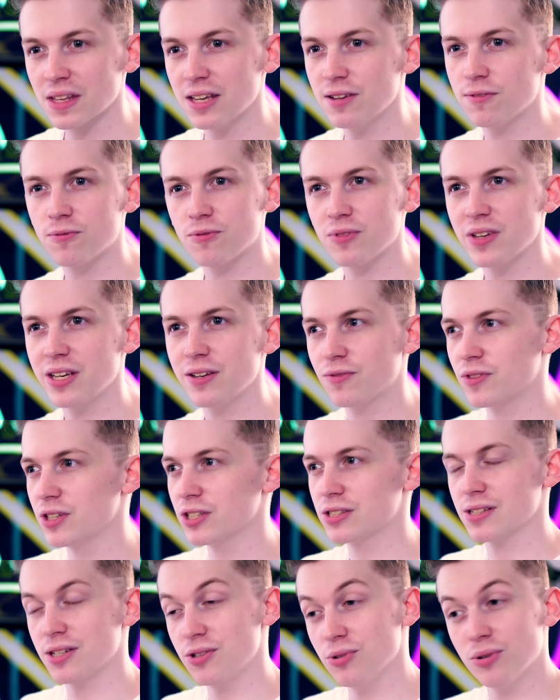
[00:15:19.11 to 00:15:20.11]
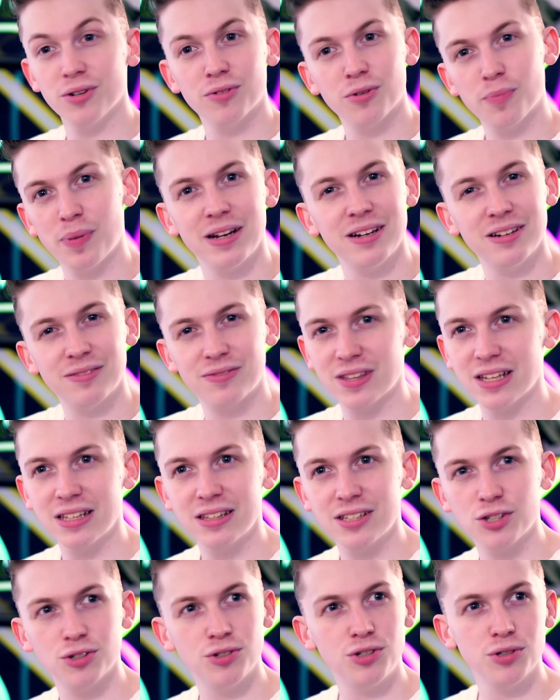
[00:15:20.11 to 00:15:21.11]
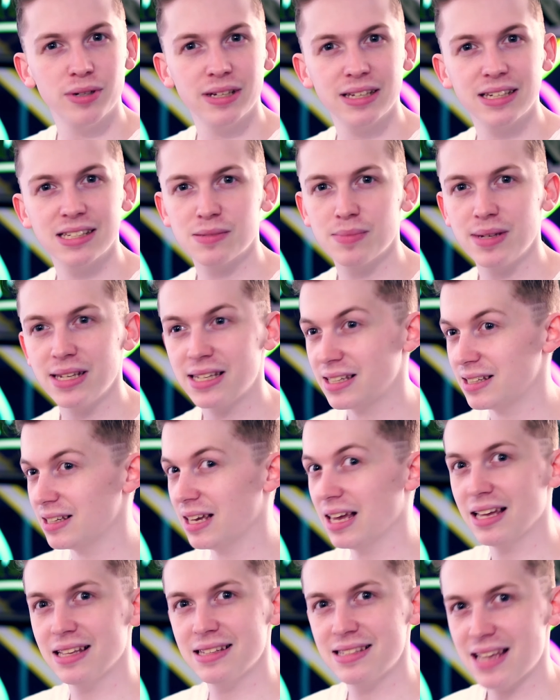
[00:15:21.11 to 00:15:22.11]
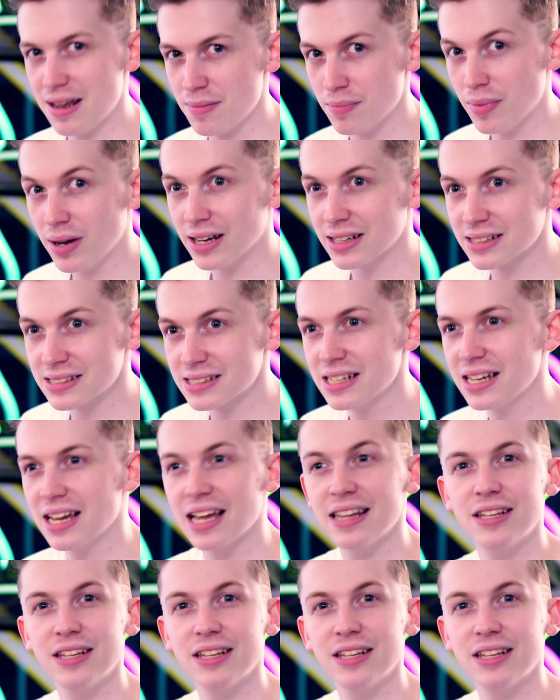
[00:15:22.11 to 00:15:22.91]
if this annoying, repetitive thing that you're doing is making $10,